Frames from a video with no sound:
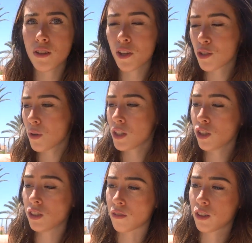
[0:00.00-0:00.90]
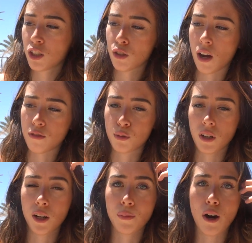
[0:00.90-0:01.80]
This one you definitely don't have to
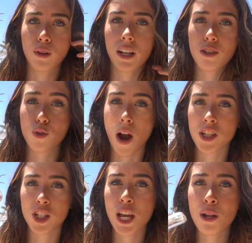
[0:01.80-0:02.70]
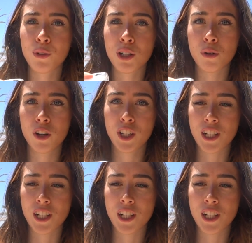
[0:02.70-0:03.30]
worry about like scratching it when you put it